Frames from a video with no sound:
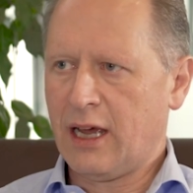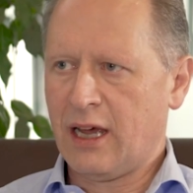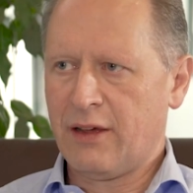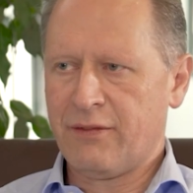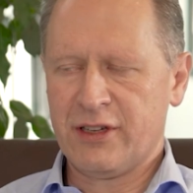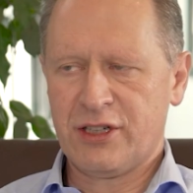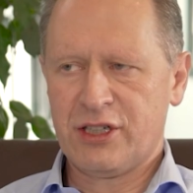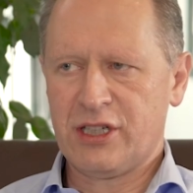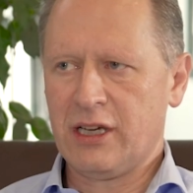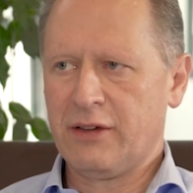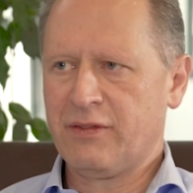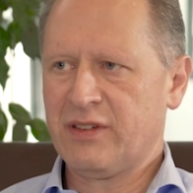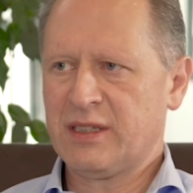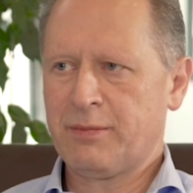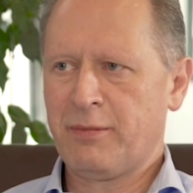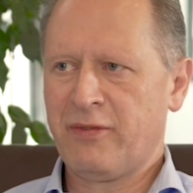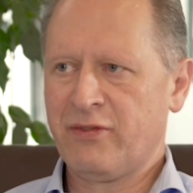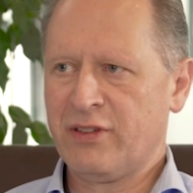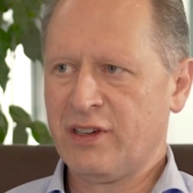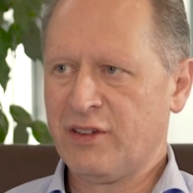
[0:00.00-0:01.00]
this year there
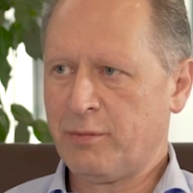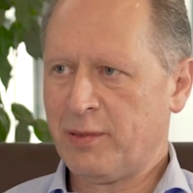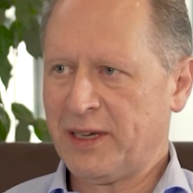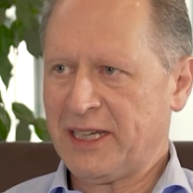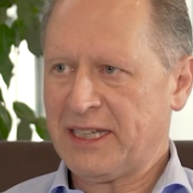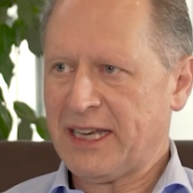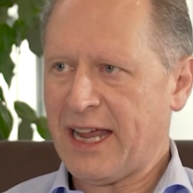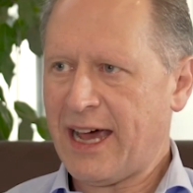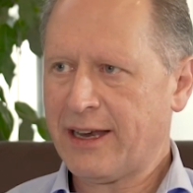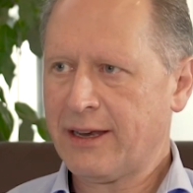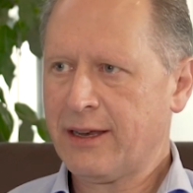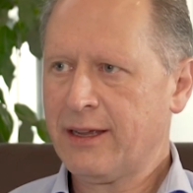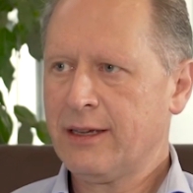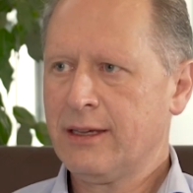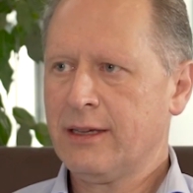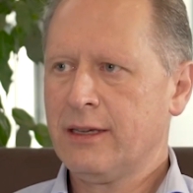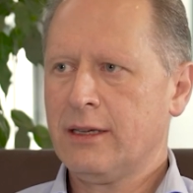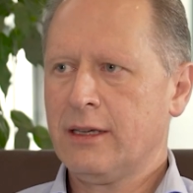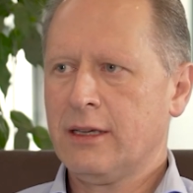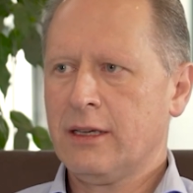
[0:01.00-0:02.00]
have been none.
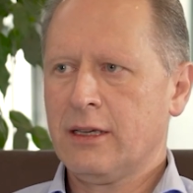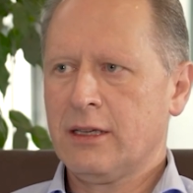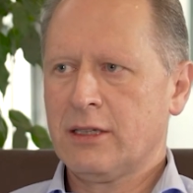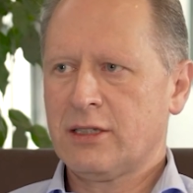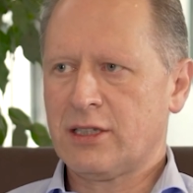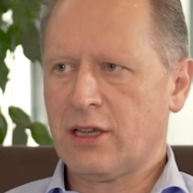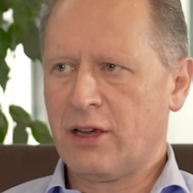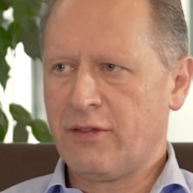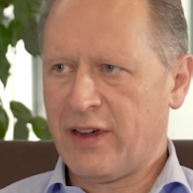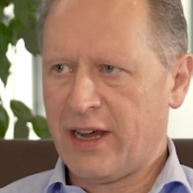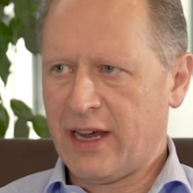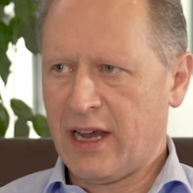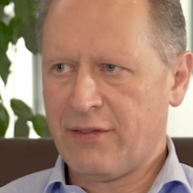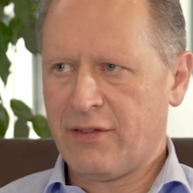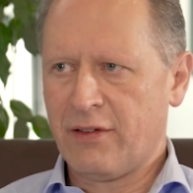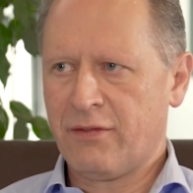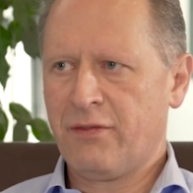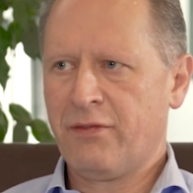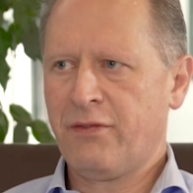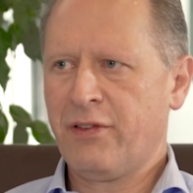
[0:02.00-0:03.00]
So they have
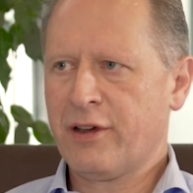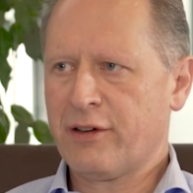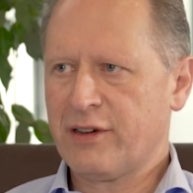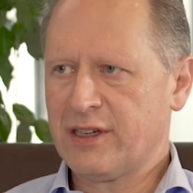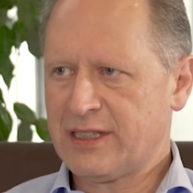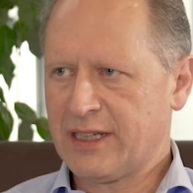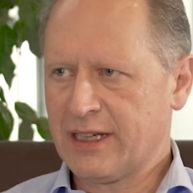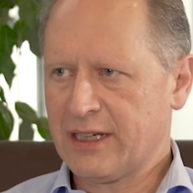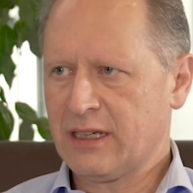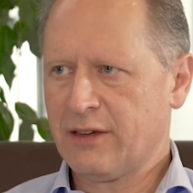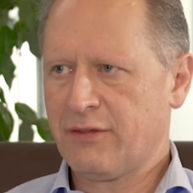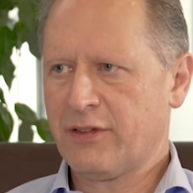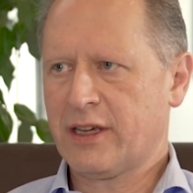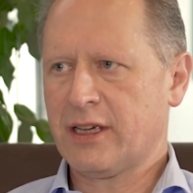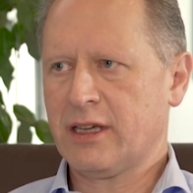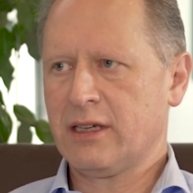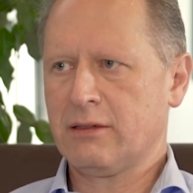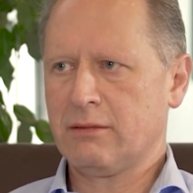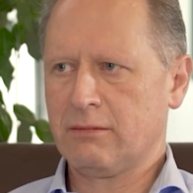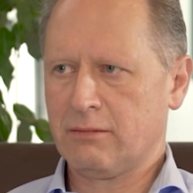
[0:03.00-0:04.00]
a very
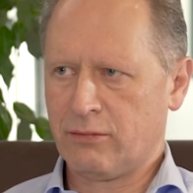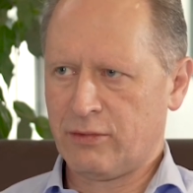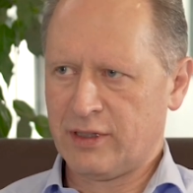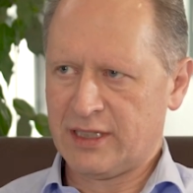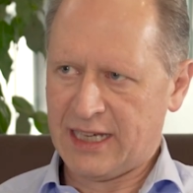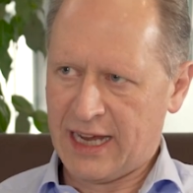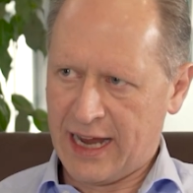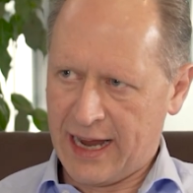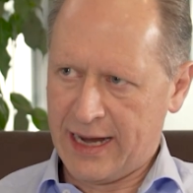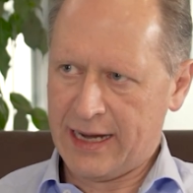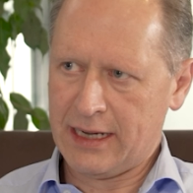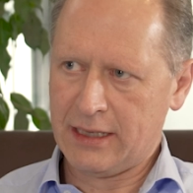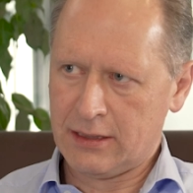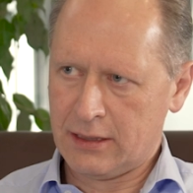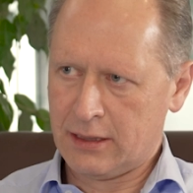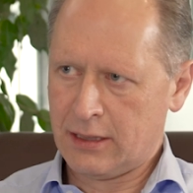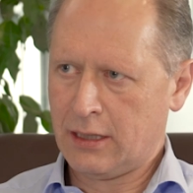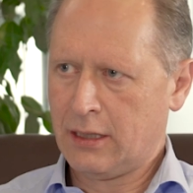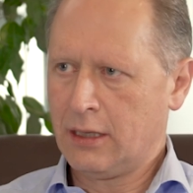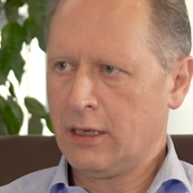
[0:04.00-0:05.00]
significant
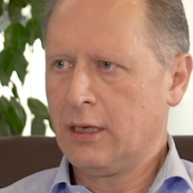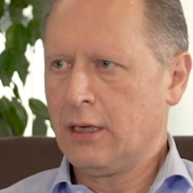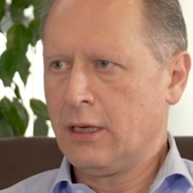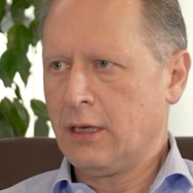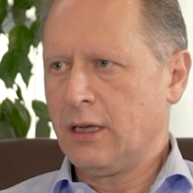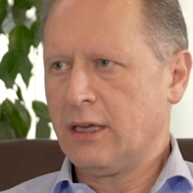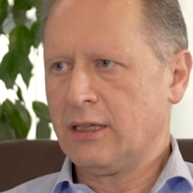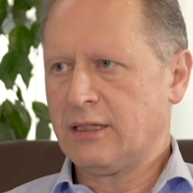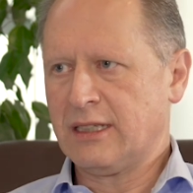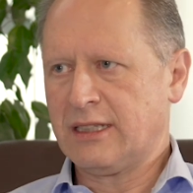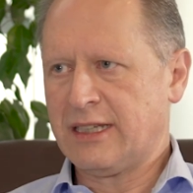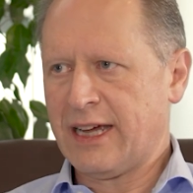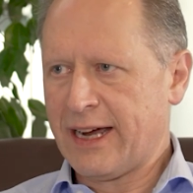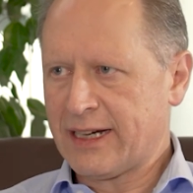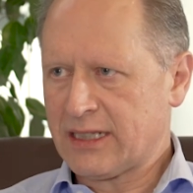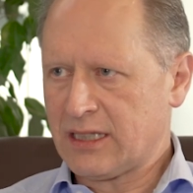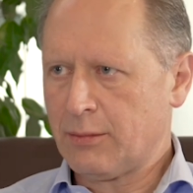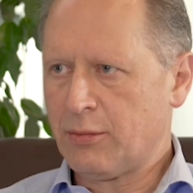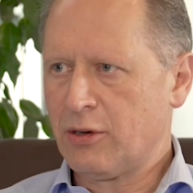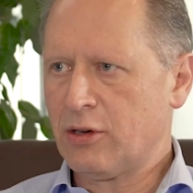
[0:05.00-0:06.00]
retained
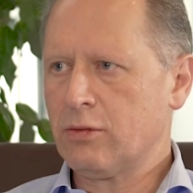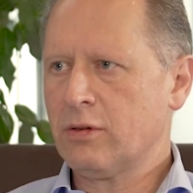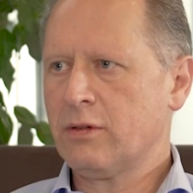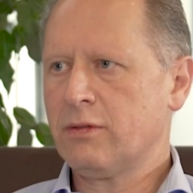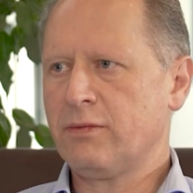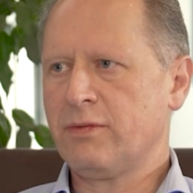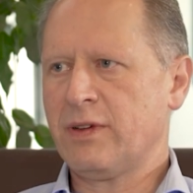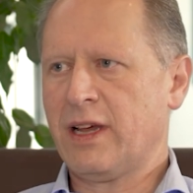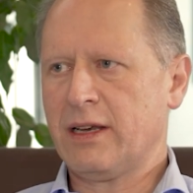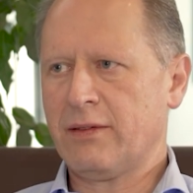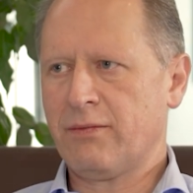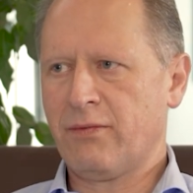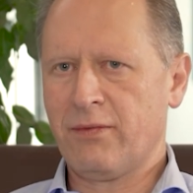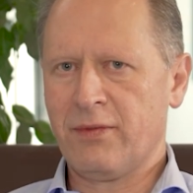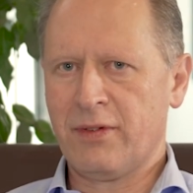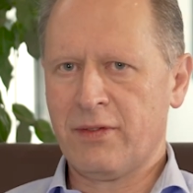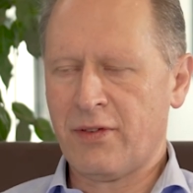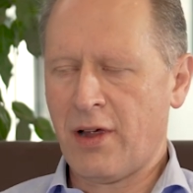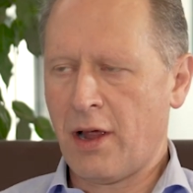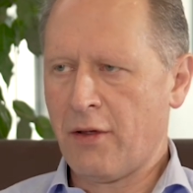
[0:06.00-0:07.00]
deductible that
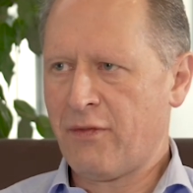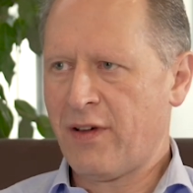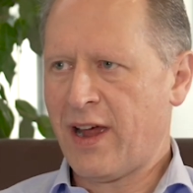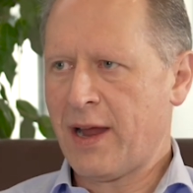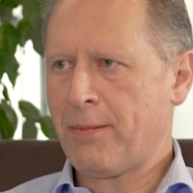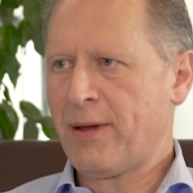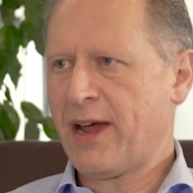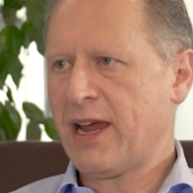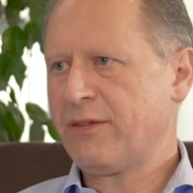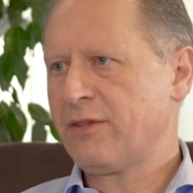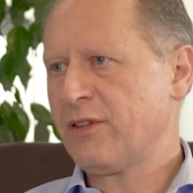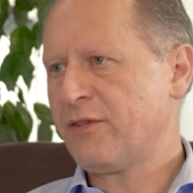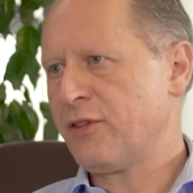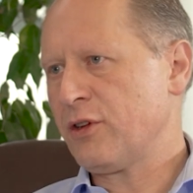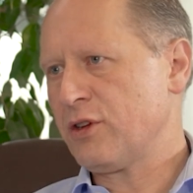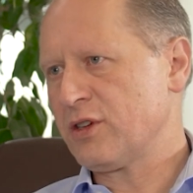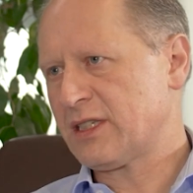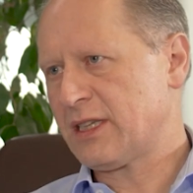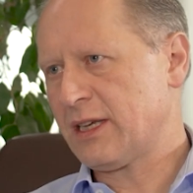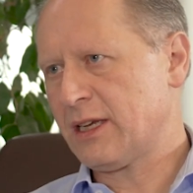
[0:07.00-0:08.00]
they pay the
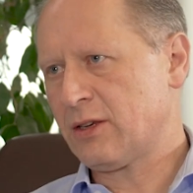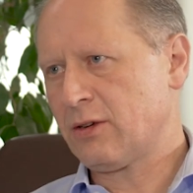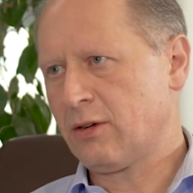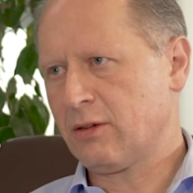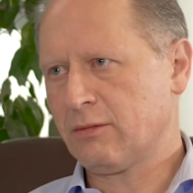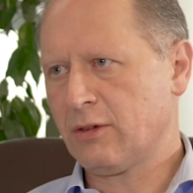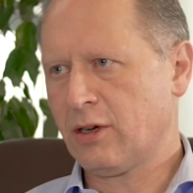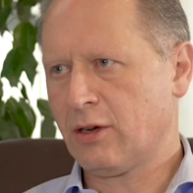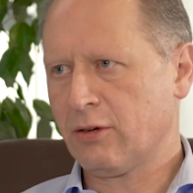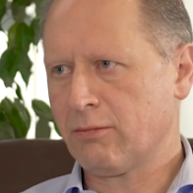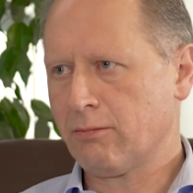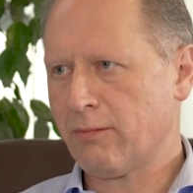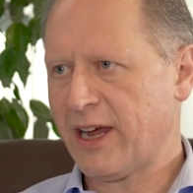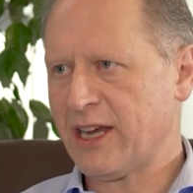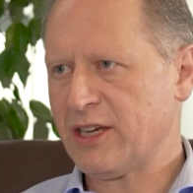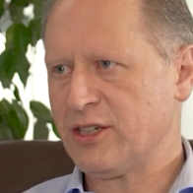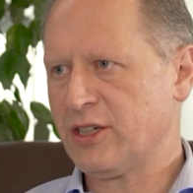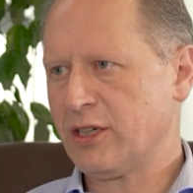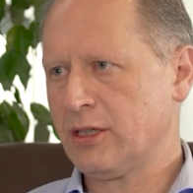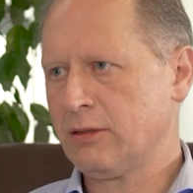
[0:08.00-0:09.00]
first hit on
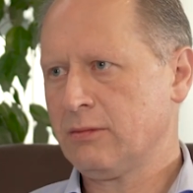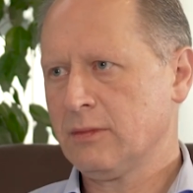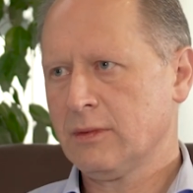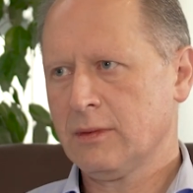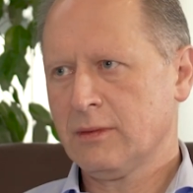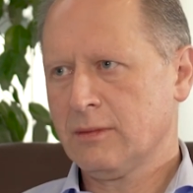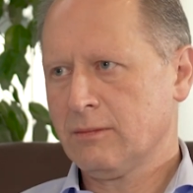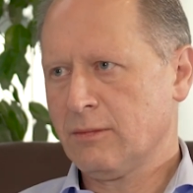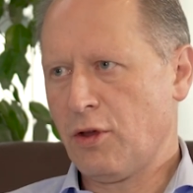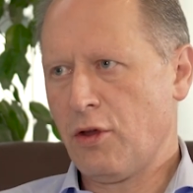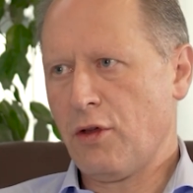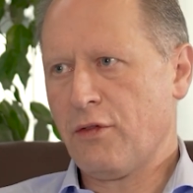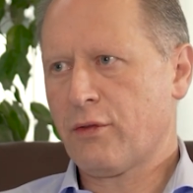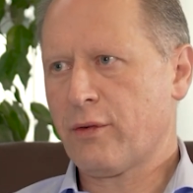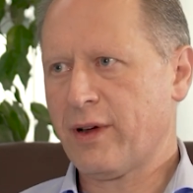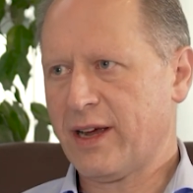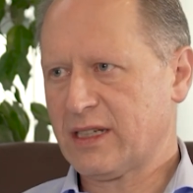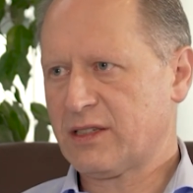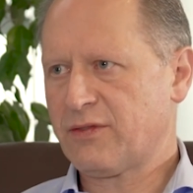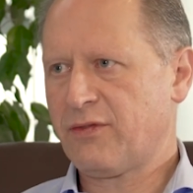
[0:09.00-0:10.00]
major
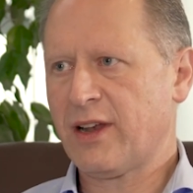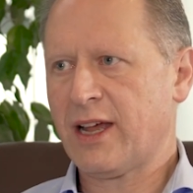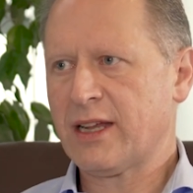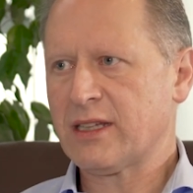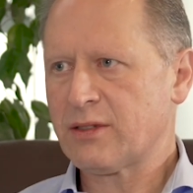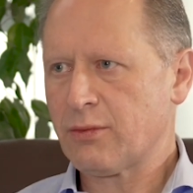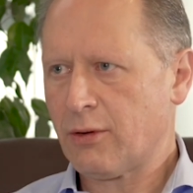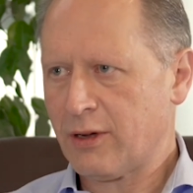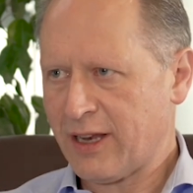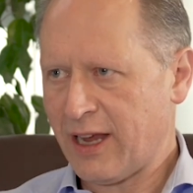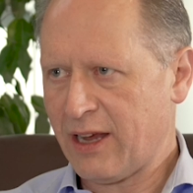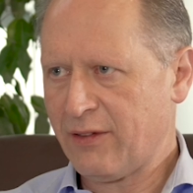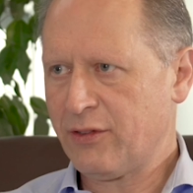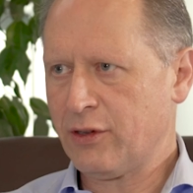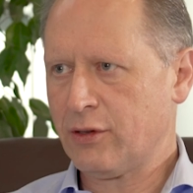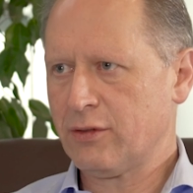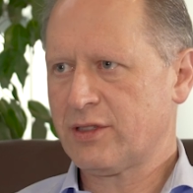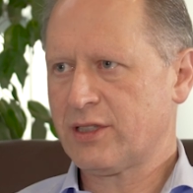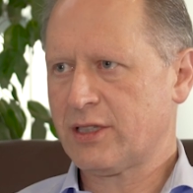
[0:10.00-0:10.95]
earthquakes, floods, what have you.